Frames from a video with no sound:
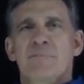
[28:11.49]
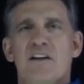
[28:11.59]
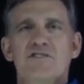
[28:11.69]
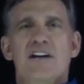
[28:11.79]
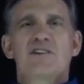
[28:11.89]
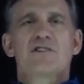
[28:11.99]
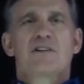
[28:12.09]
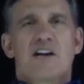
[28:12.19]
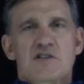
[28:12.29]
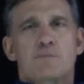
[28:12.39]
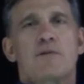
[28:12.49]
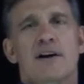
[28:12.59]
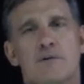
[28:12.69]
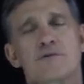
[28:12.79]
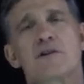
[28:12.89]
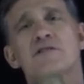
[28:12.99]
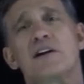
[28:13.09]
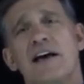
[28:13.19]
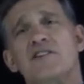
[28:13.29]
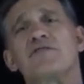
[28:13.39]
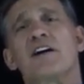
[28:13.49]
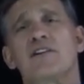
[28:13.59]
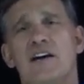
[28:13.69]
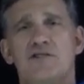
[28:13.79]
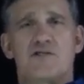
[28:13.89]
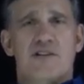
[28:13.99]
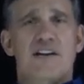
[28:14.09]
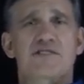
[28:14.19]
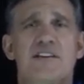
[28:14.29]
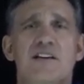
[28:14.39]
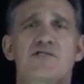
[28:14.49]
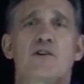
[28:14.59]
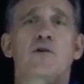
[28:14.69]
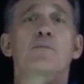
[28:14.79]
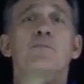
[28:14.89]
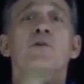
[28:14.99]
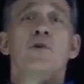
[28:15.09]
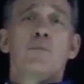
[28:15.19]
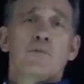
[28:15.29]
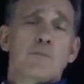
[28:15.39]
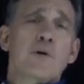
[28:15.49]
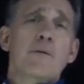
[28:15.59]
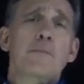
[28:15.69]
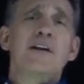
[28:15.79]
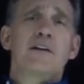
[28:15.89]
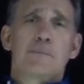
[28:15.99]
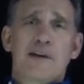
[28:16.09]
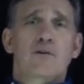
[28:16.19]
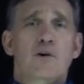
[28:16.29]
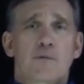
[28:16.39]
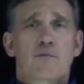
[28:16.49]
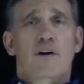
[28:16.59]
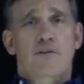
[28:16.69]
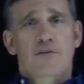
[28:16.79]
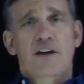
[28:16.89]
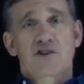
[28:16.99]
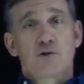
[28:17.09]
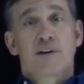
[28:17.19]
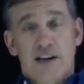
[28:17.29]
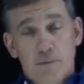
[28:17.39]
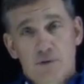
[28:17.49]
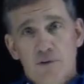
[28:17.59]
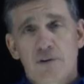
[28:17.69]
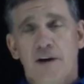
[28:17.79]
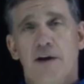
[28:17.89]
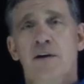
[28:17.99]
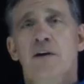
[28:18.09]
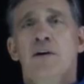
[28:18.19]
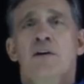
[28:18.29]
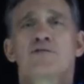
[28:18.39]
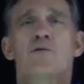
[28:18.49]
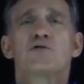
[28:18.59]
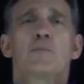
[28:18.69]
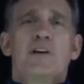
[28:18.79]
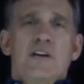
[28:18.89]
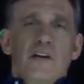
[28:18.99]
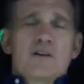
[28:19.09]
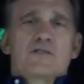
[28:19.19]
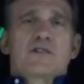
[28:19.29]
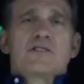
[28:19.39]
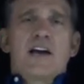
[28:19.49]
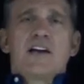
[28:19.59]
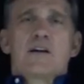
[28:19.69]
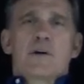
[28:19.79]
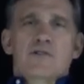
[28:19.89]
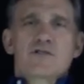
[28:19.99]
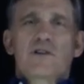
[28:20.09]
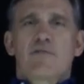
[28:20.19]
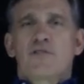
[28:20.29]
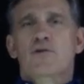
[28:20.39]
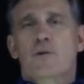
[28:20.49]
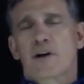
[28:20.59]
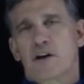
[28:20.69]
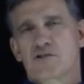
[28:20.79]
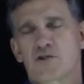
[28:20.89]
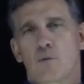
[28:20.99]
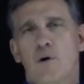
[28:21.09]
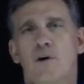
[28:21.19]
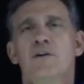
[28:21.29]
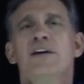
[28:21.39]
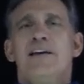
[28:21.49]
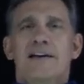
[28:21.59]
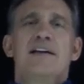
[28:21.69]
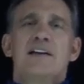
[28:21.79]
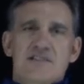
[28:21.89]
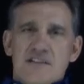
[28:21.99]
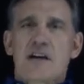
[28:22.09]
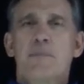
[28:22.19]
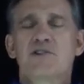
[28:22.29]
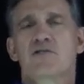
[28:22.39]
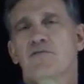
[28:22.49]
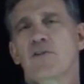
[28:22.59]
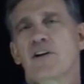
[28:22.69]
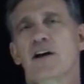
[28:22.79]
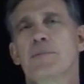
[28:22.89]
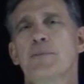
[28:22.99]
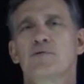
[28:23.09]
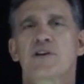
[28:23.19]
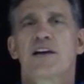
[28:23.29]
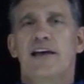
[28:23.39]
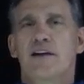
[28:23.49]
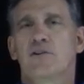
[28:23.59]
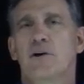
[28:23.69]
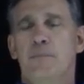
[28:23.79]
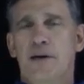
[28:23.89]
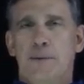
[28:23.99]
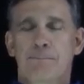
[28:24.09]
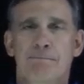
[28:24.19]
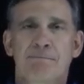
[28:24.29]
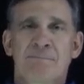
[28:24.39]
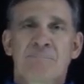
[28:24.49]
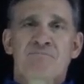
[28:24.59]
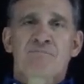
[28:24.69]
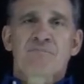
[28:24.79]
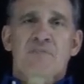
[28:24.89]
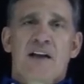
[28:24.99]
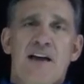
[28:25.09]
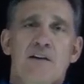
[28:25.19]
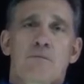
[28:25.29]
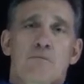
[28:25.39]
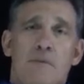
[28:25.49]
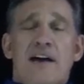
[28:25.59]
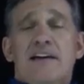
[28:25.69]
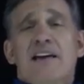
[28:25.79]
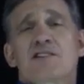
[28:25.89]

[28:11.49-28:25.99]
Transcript: Education has prerequisites, it has foundations, it has things that could probably be learned before other things to enable learning. Social media is just taking a bunch of stuff and throwing against the wall. It is, as I mentioned, for a lot of people saying, hey, look at me. And my